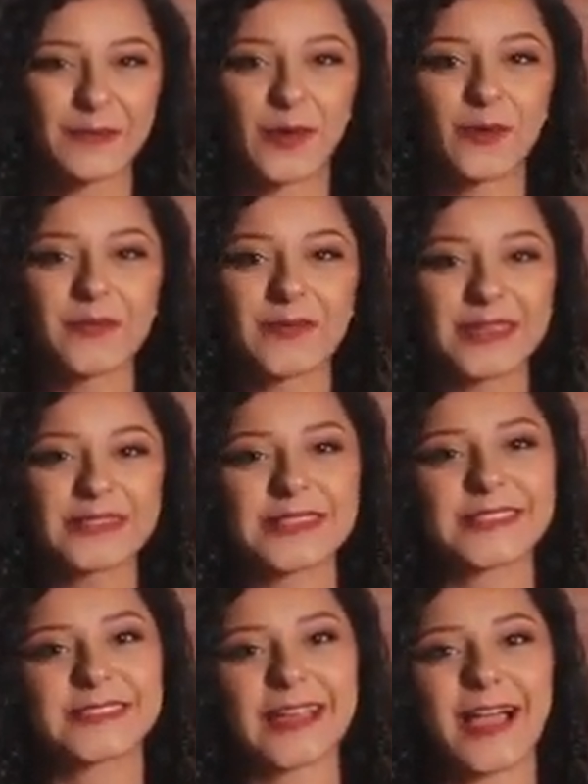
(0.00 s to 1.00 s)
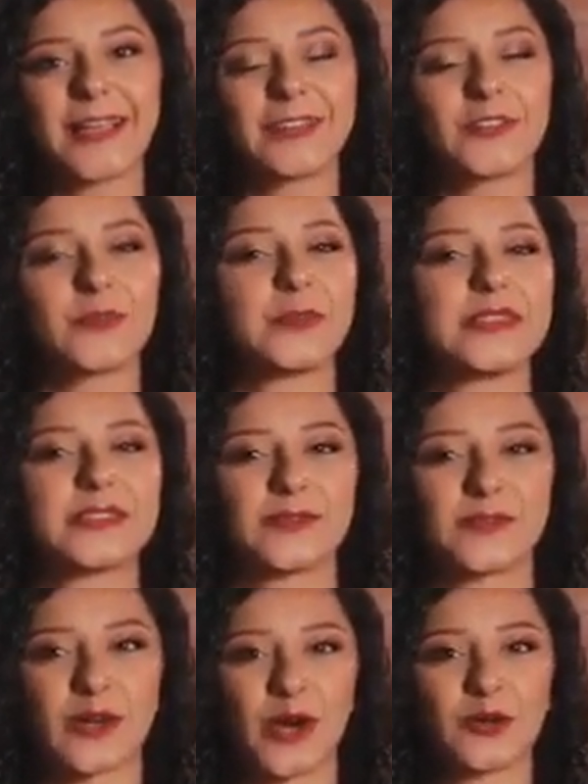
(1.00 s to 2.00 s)
But what makes the style of a piece
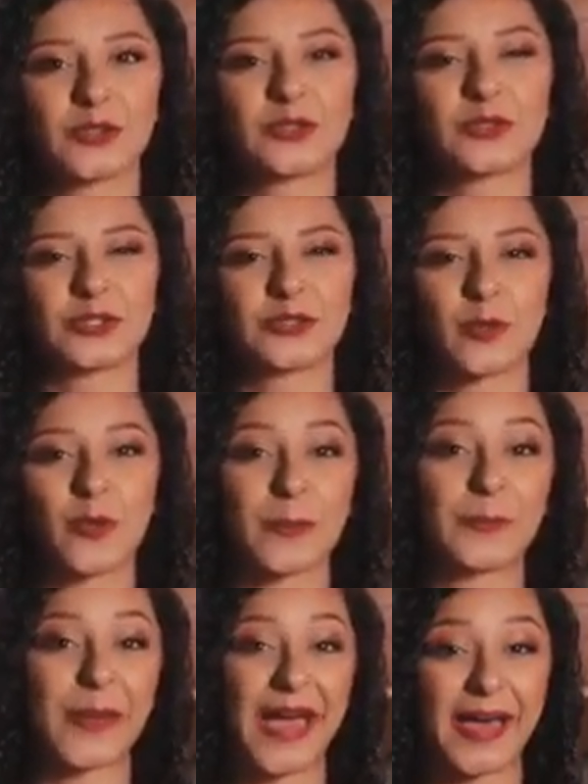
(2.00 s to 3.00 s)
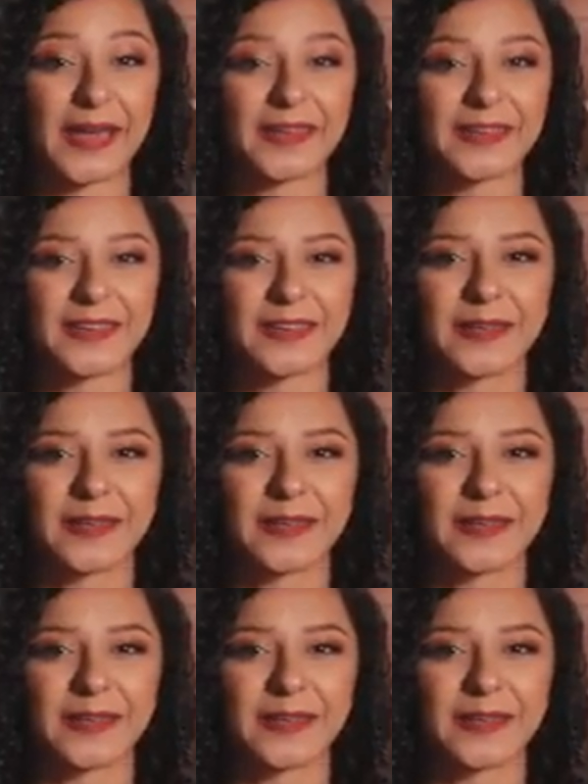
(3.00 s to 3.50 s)
of code good or bad?